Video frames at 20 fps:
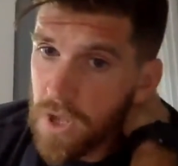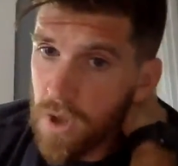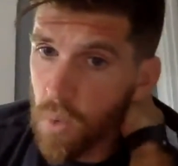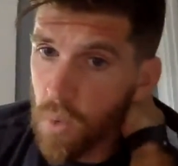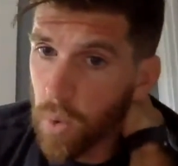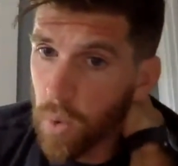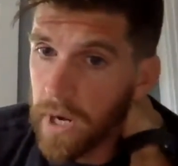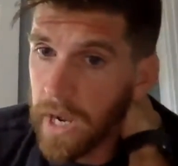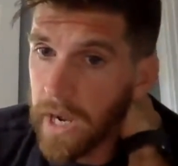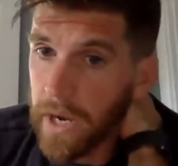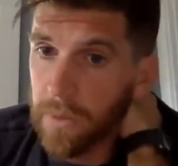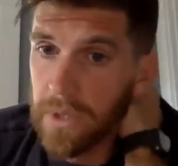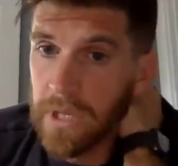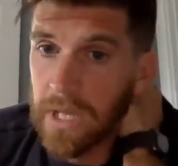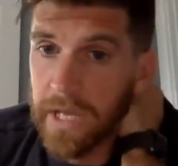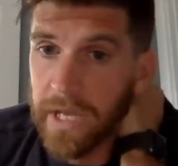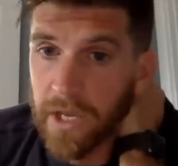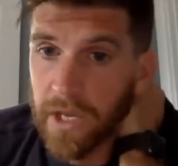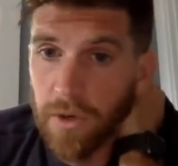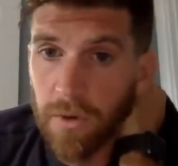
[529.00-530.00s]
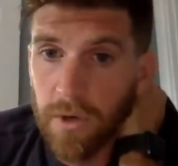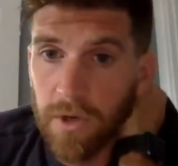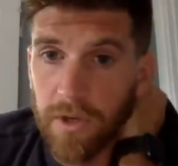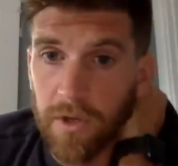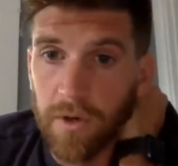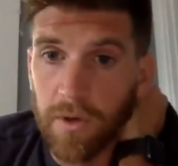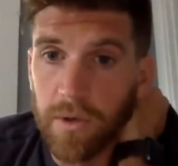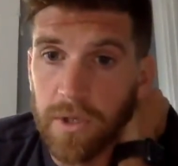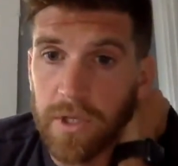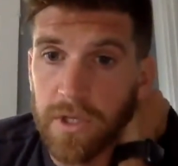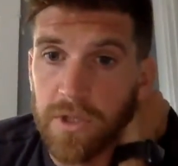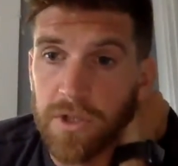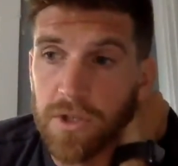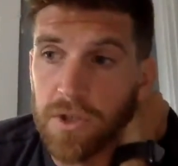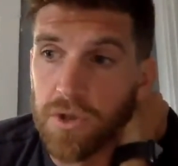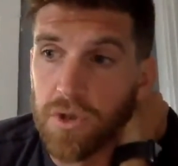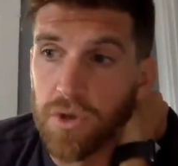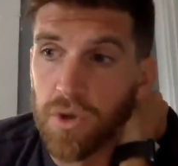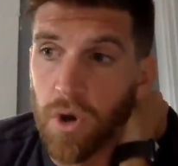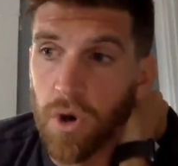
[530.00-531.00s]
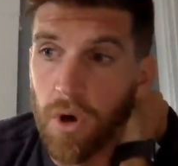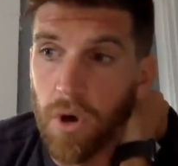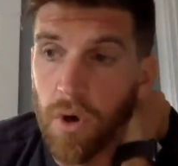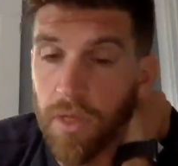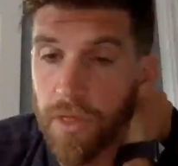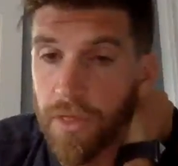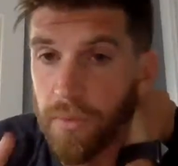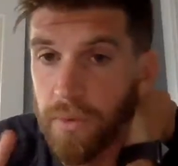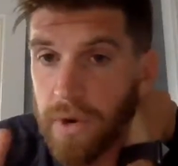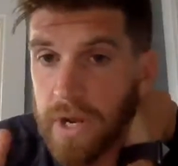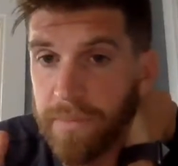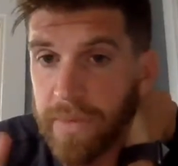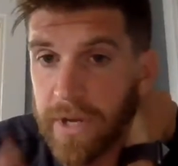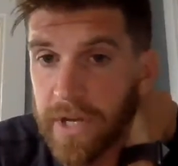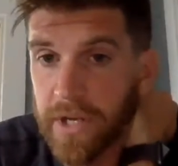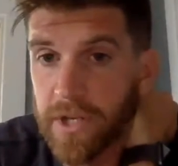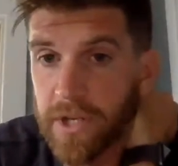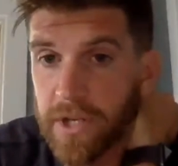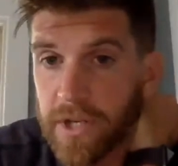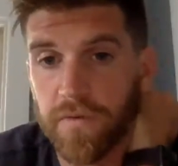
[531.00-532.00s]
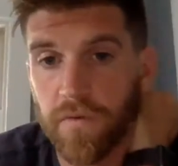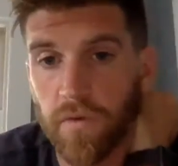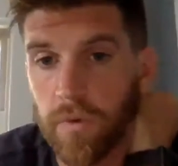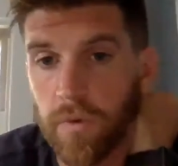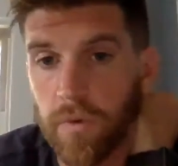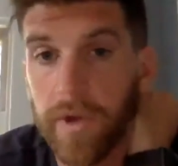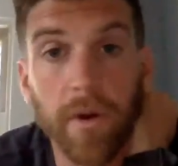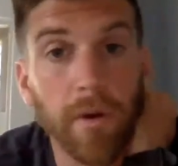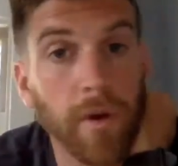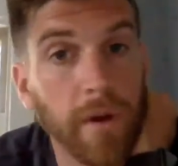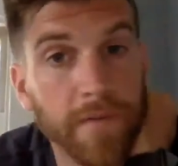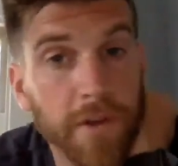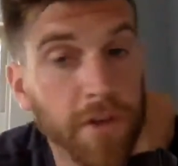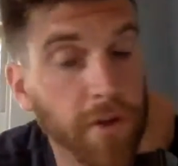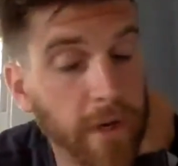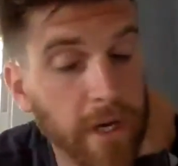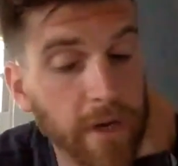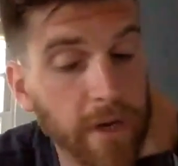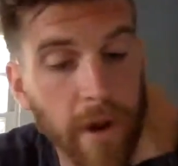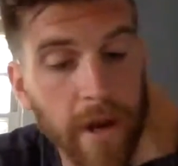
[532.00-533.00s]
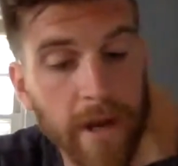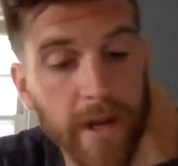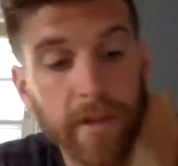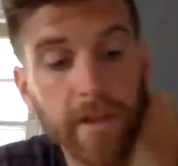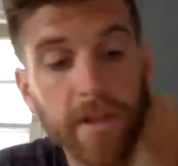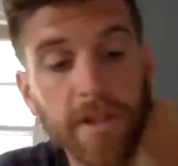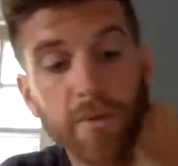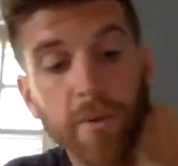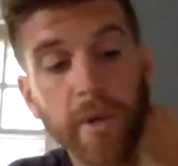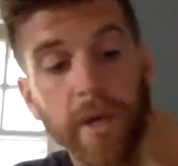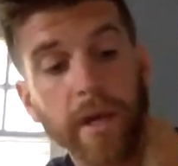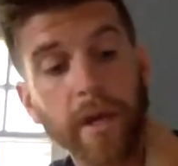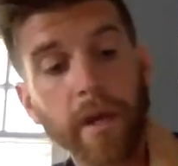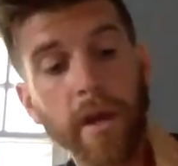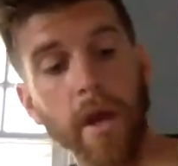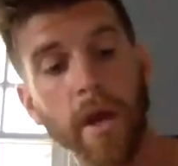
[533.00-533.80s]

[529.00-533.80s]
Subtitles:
what I would like you to do is to draw 3 pictures for me. You don't have to do any writing this week.